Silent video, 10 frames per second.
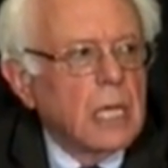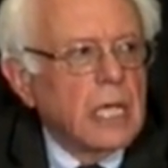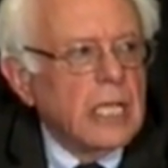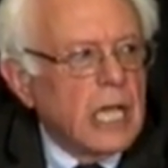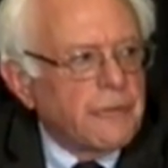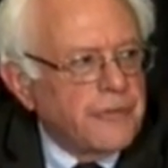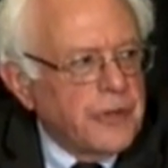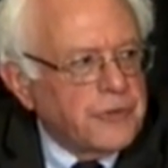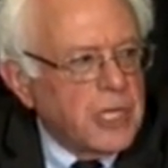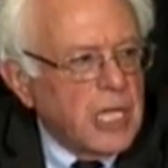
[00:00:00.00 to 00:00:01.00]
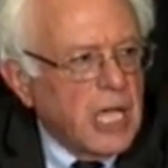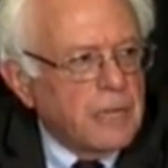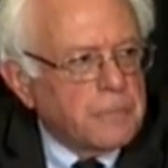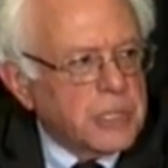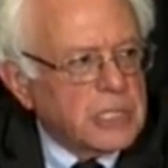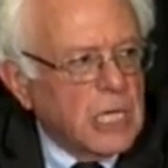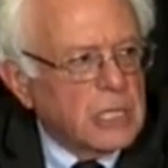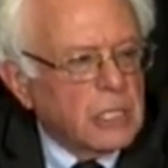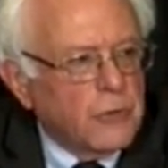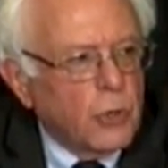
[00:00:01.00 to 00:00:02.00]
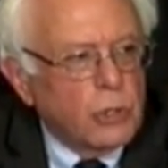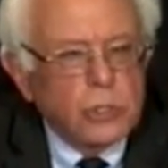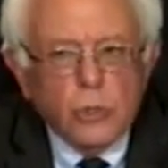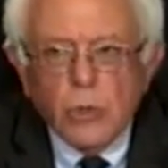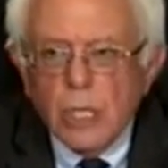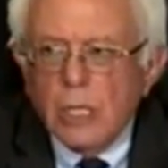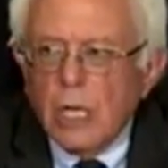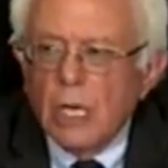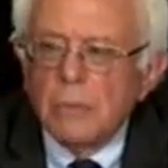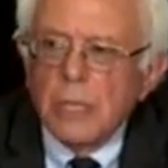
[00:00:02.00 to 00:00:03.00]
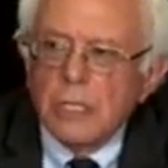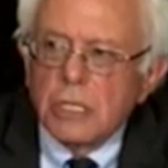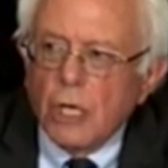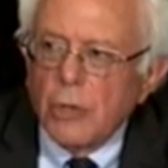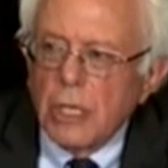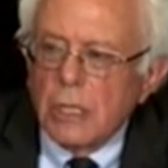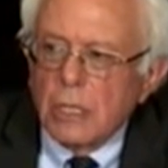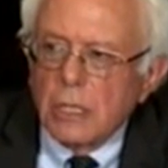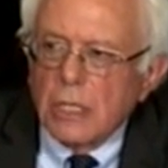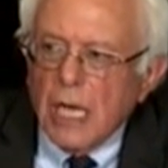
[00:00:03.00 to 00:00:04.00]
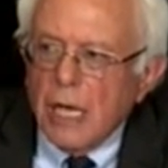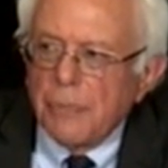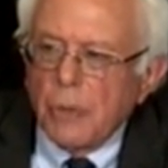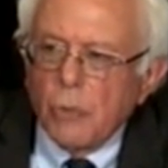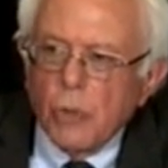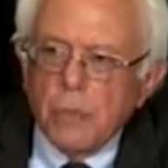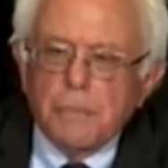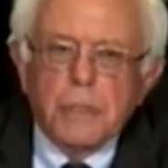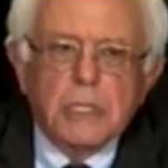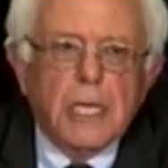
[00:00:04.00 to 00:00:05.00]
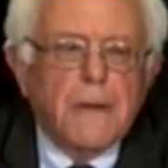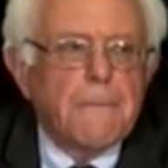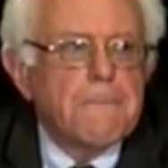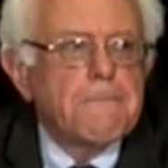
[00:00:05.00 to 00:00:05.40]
and yet 58% of all new income is going to the top 1%.